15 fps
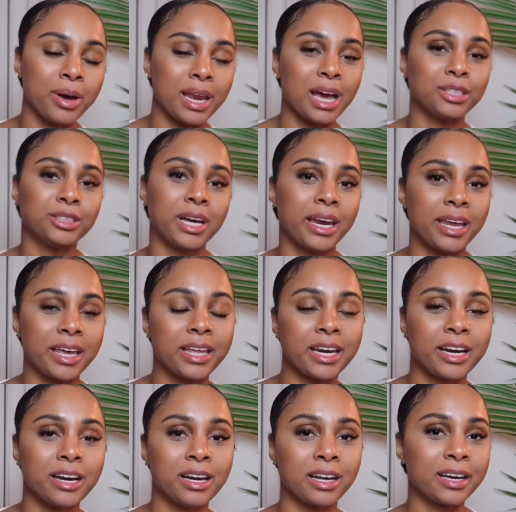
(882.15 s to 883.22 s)
and I'll try to get
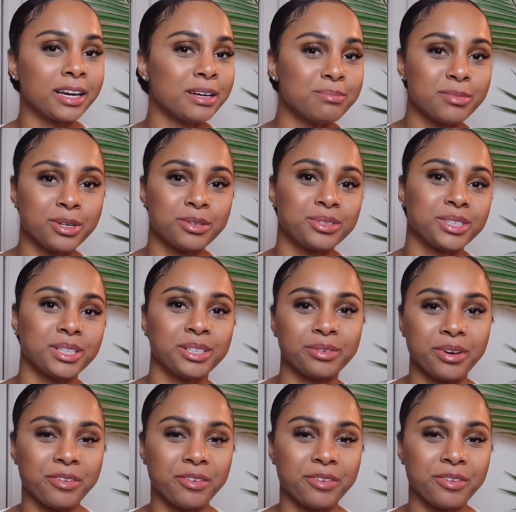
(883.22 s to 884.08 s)
her in a good mood to do